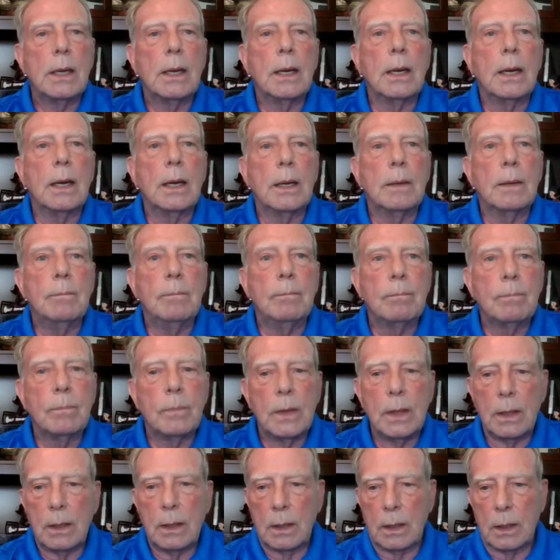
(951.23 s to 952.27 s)
a
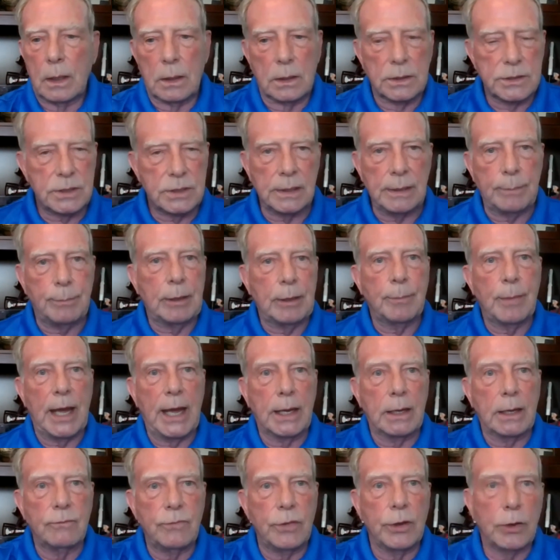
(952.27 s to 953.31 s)
sleeping
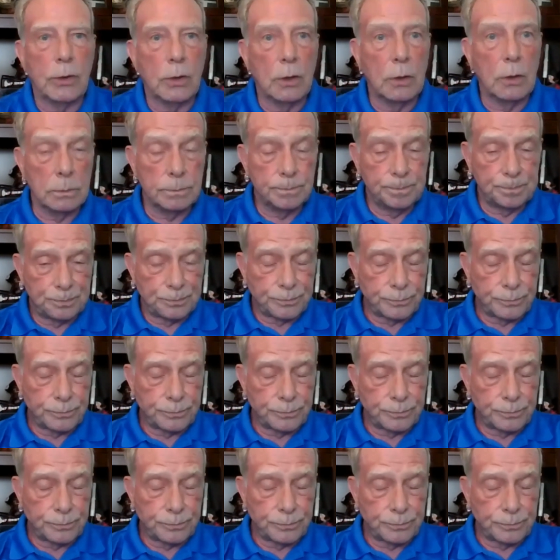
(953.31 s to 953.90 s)
bag of their own.